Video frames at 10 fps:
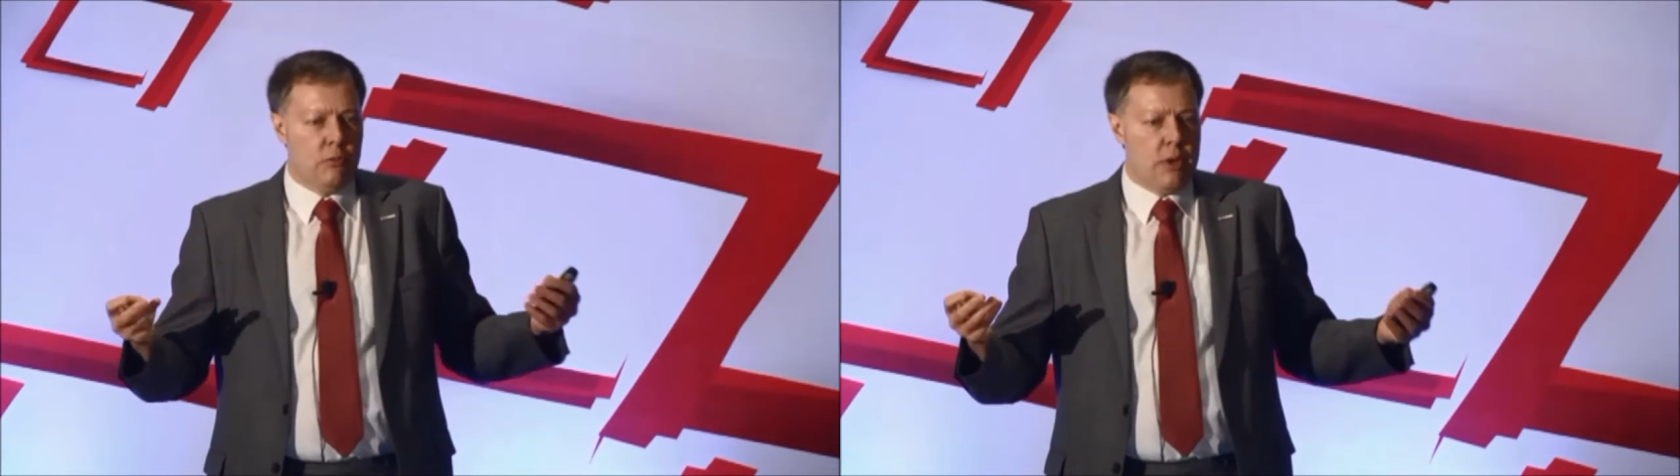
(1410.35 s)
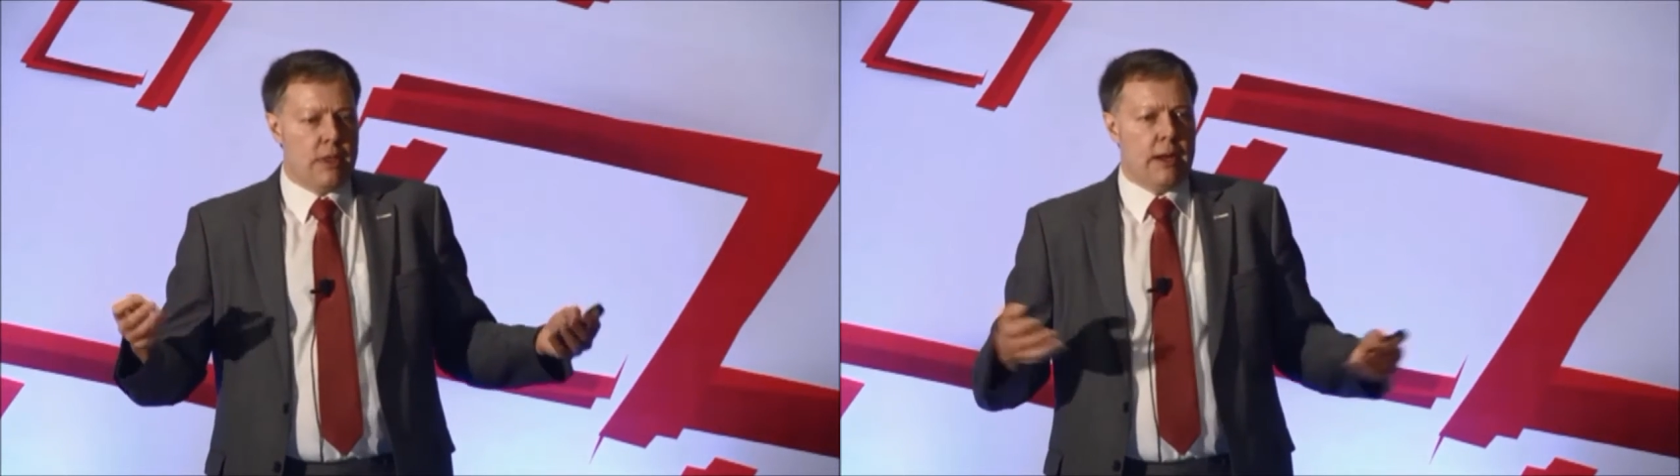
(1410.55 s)

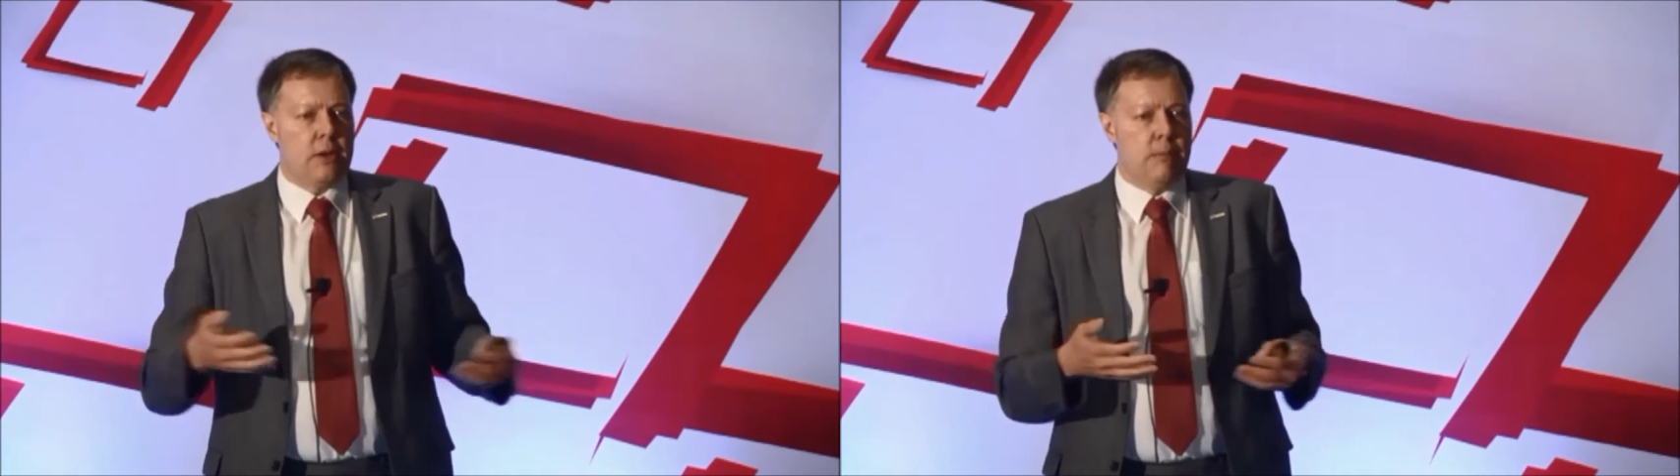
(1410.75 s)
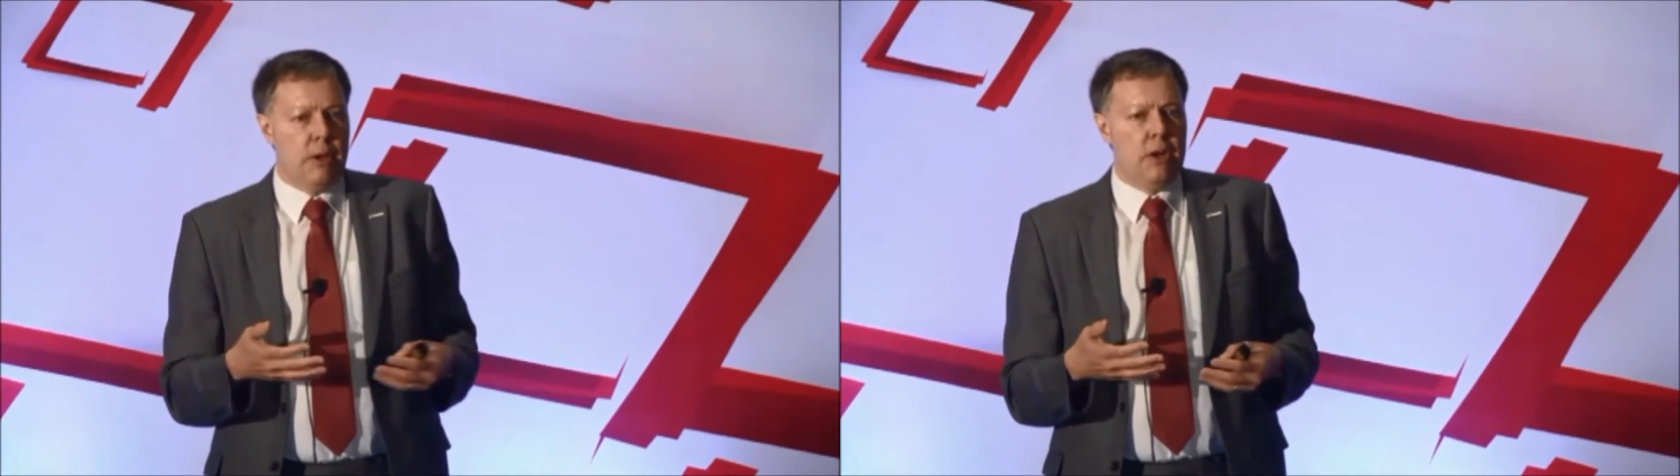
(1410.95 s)
with our
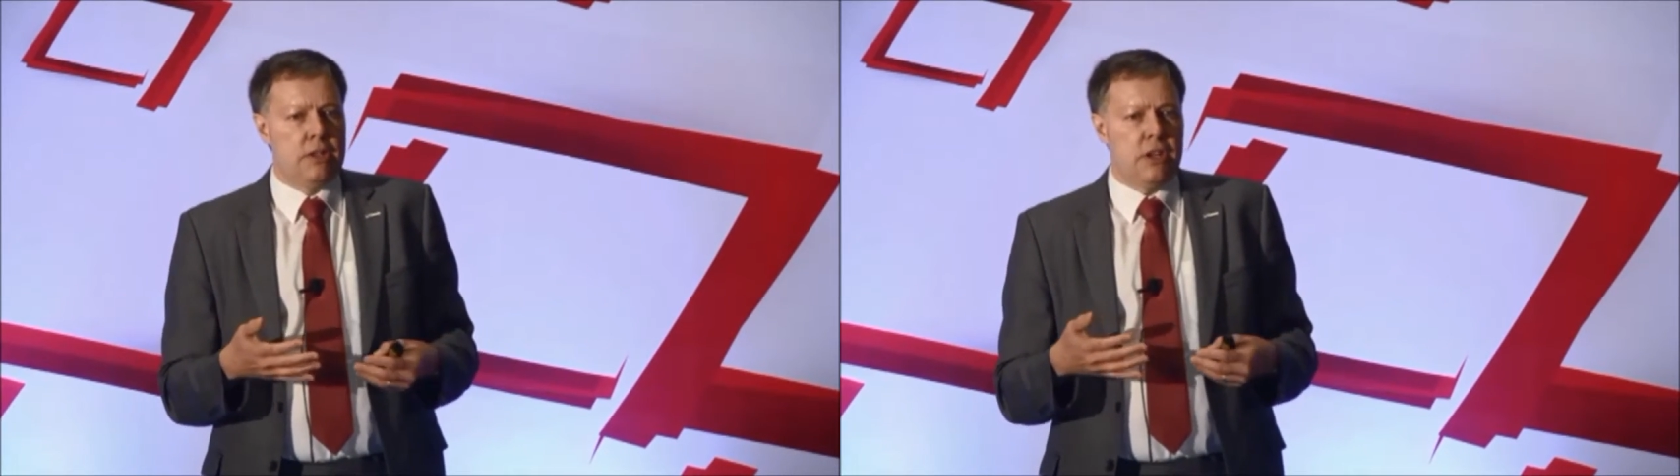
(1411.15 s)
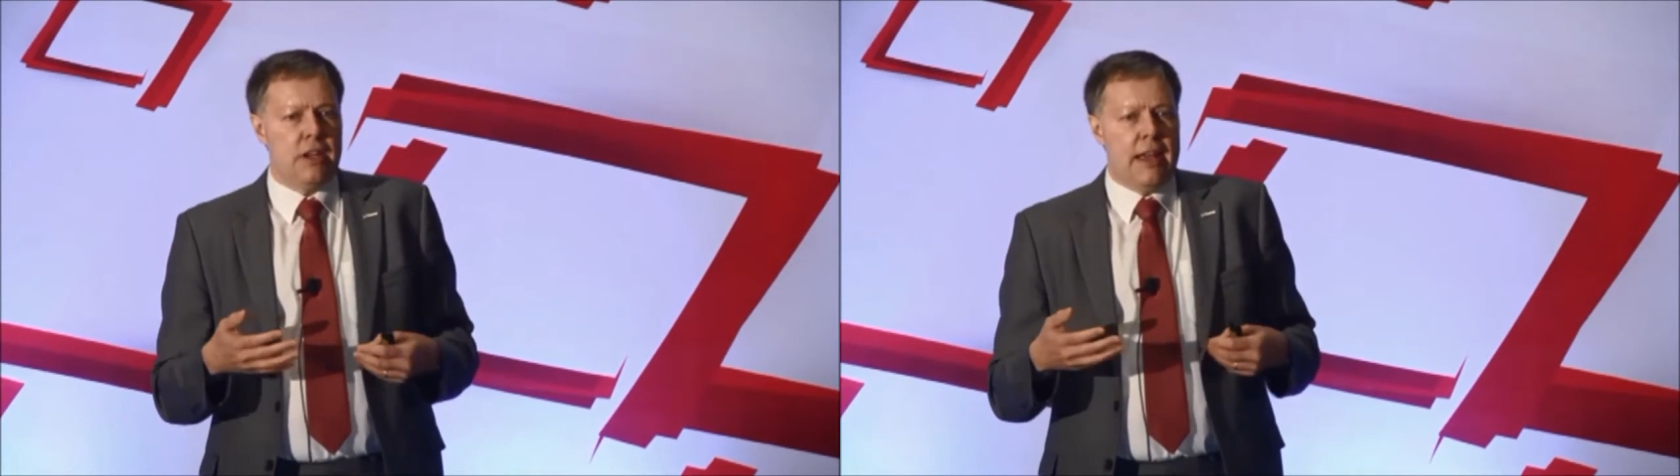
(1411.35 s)

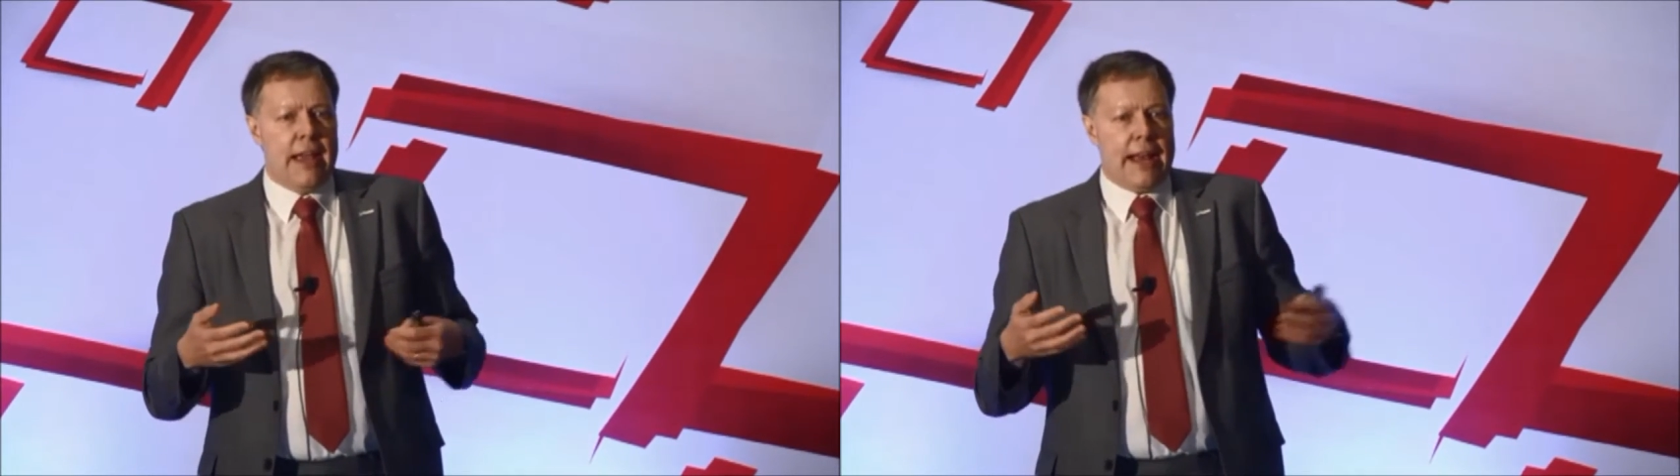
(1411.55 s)
community